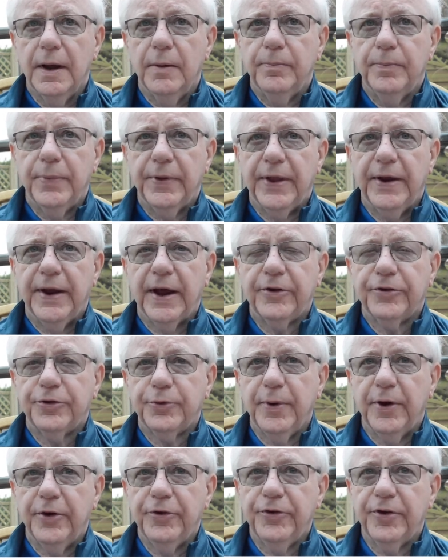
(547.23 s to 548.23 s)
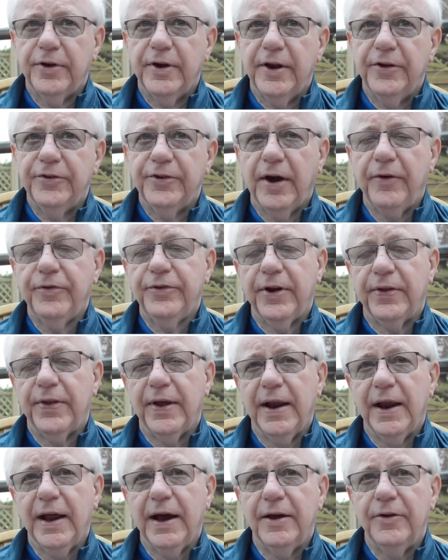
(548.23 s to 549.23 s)
But the next question is, after their
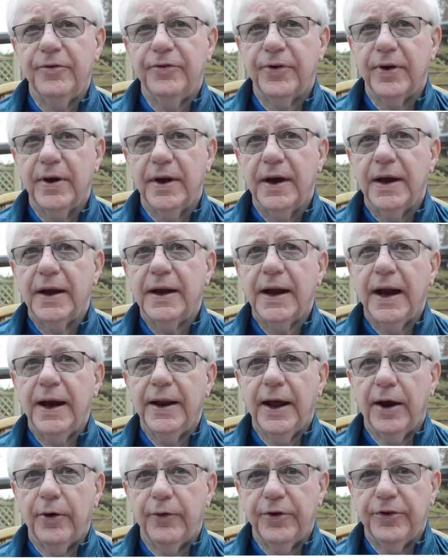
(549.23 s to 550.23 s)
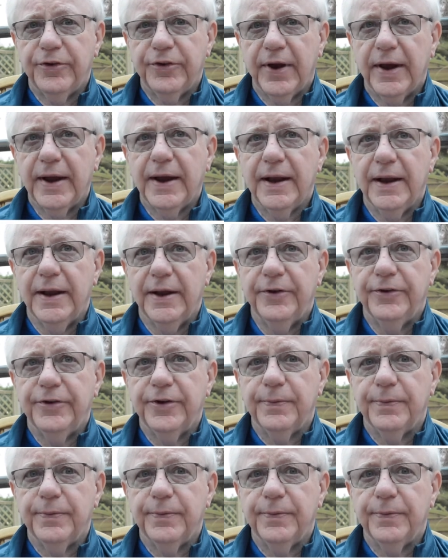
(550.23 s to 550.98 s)
life, can I recycle it?